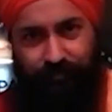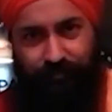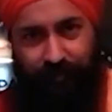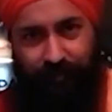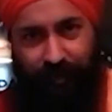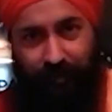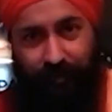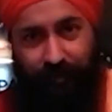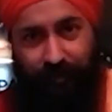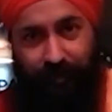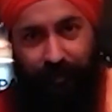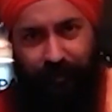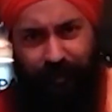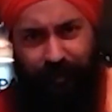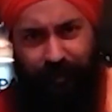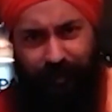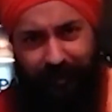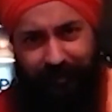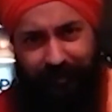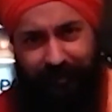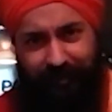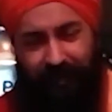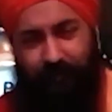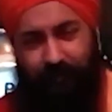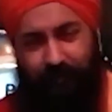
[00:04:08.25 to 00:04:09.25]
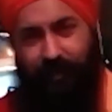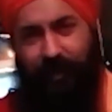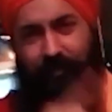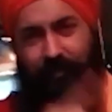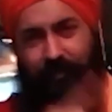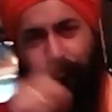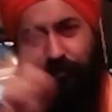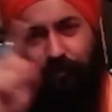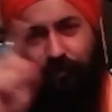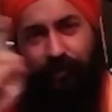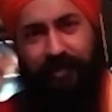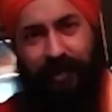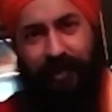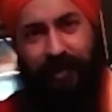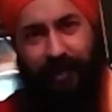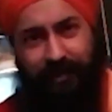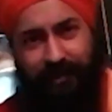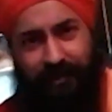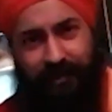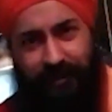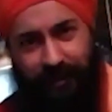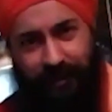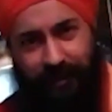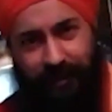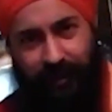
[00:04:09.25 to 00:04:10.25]
Okay? And then we
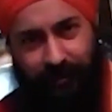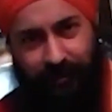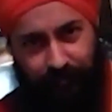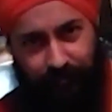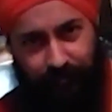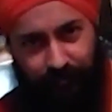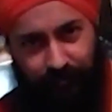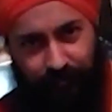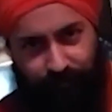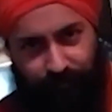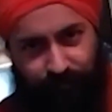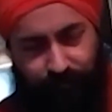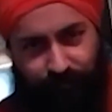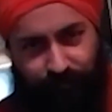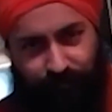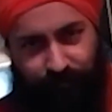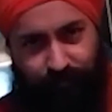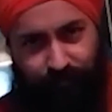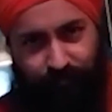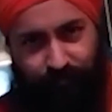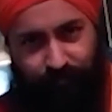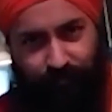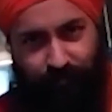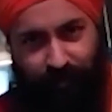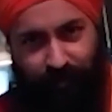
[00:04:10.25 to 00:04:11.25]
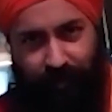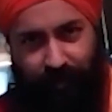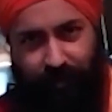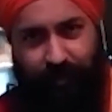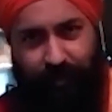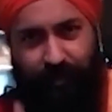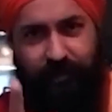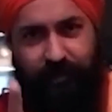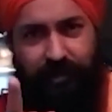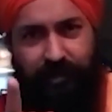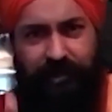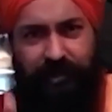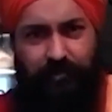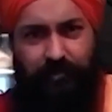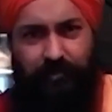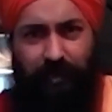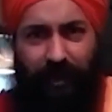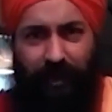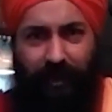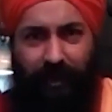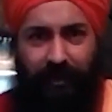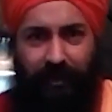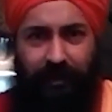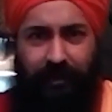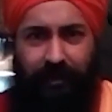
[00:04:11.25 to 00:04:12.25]
emphasize again, this is
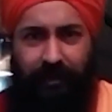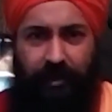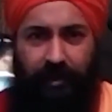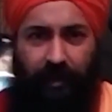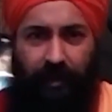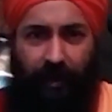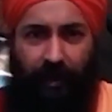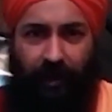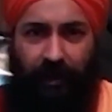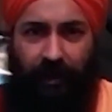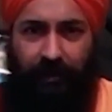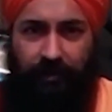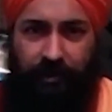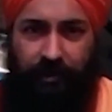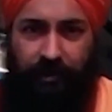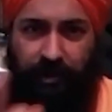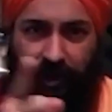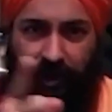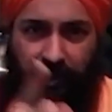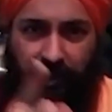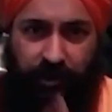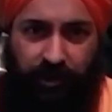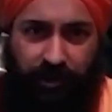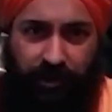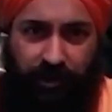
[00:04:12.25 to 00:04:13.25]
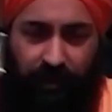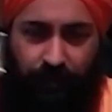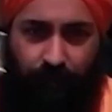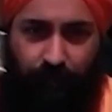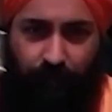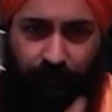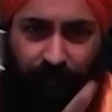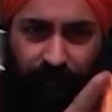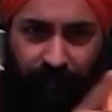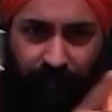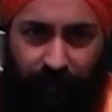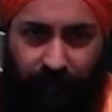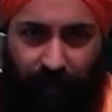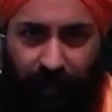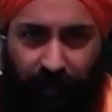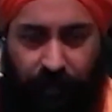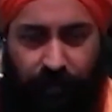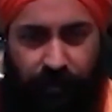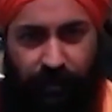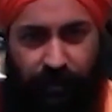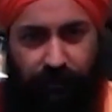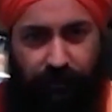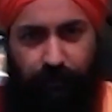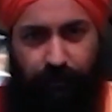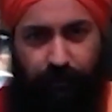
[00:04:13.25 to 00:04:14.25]
my unchanging
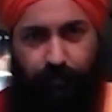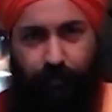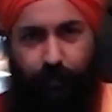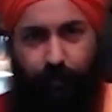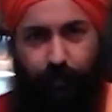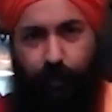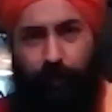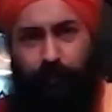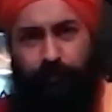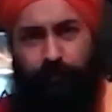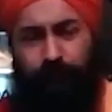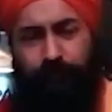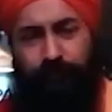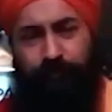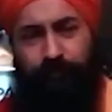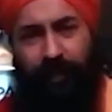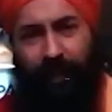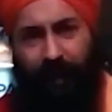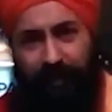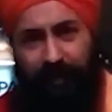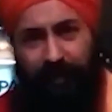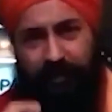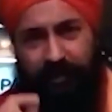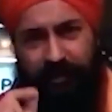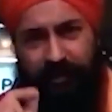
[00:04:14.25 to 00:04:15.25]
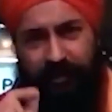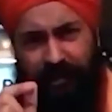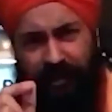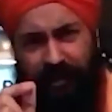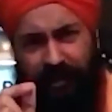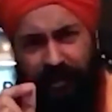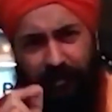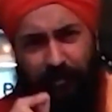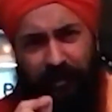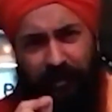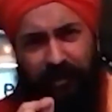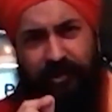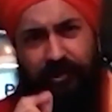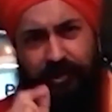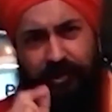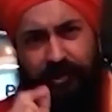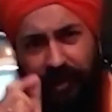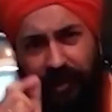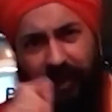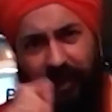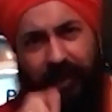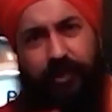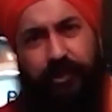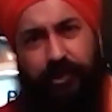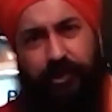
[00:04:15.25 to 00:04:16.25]
nature. And Siri means
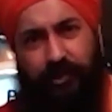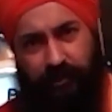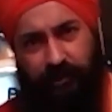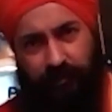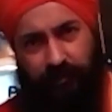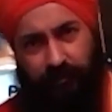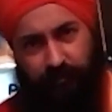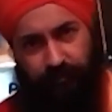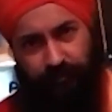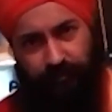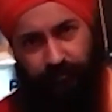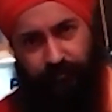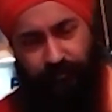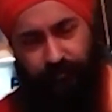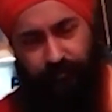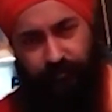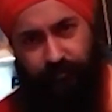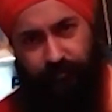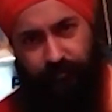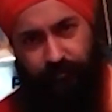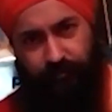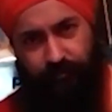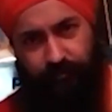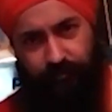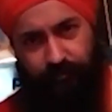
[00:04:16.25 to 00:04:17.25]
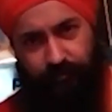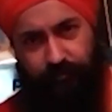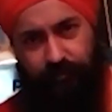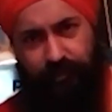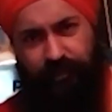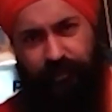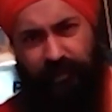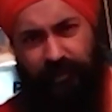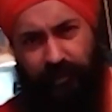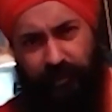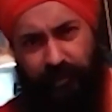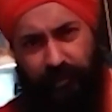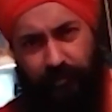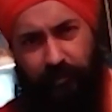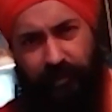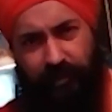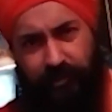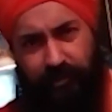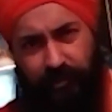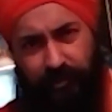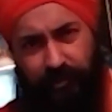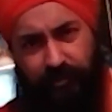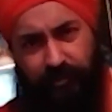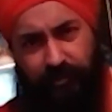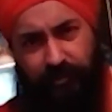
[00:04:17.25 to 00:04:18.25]
direction. Siri
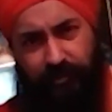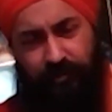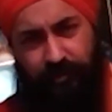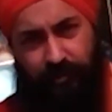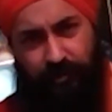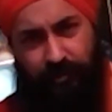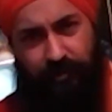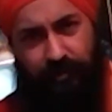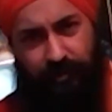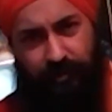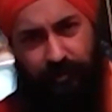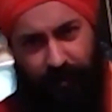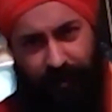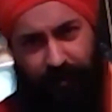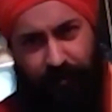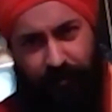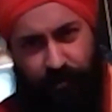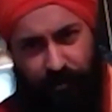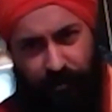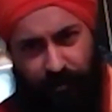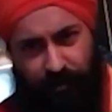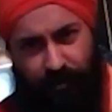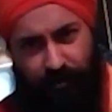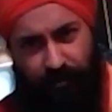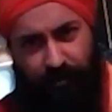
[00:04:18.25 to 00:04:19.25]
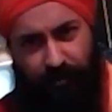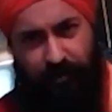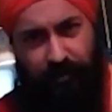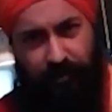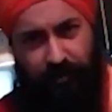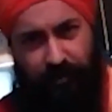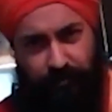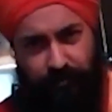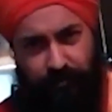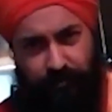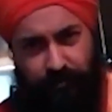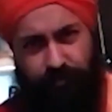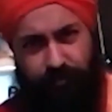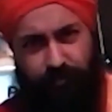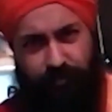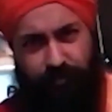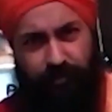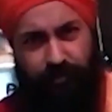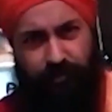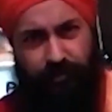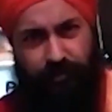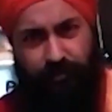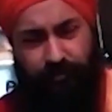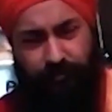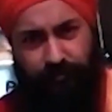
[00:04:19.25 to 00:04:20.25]
means direction. In your
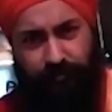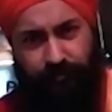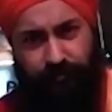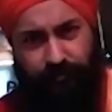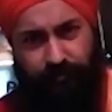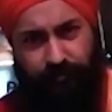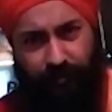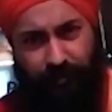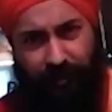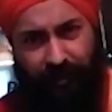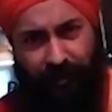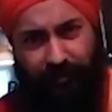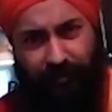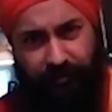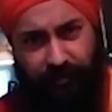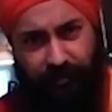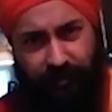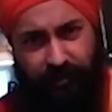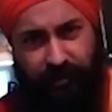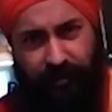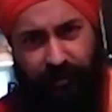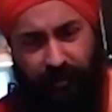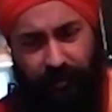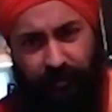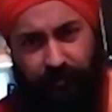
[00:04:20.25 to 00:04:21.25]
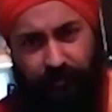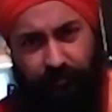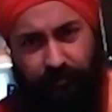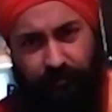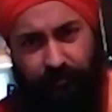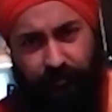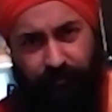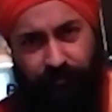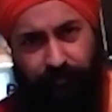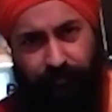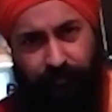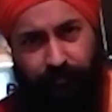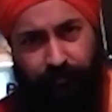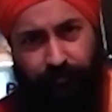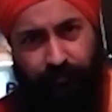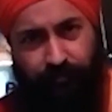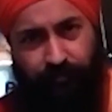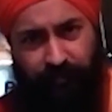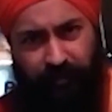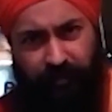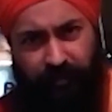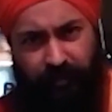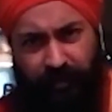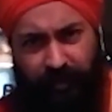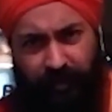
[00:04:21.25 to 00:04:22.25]
phones, you have the Siri.
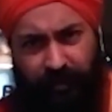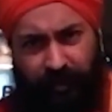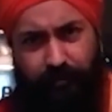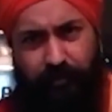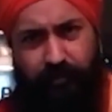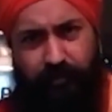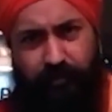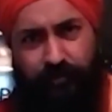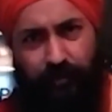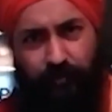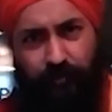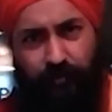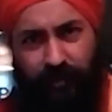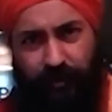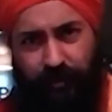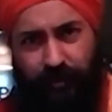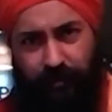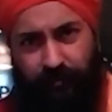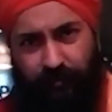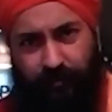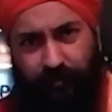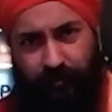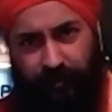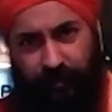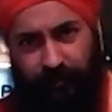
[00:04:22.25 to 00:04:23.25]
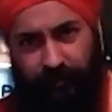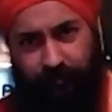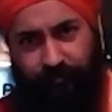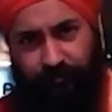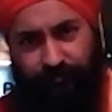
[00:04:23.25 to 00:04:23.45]
It comes from here only.